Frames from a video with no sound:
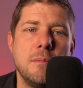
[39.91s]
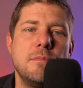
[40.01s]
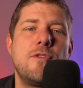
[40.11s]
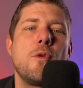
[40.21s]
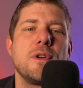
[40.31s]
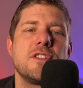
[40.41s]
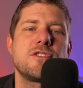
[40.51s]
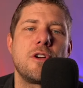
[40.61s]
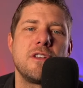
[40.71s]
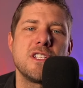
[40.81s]
Before we get
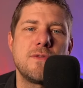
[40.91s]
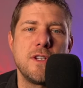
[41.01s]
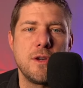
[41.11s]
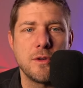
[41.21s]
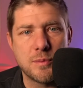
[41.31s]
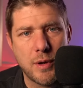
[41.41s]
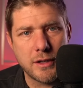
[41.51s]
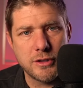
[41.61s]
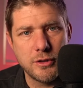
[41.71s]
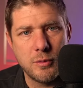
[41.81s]
started, this video is
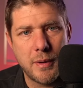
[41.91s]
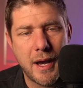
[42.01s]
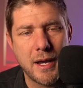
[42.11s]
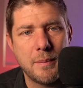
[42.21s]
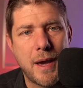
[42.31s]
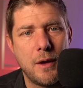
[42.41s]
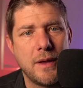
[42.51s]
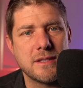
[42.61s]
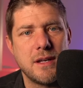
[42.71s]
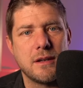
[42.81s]
brought to you by
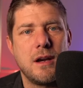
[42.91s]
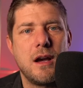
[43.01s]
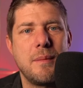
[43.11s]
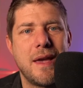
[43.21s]
POWLAX.com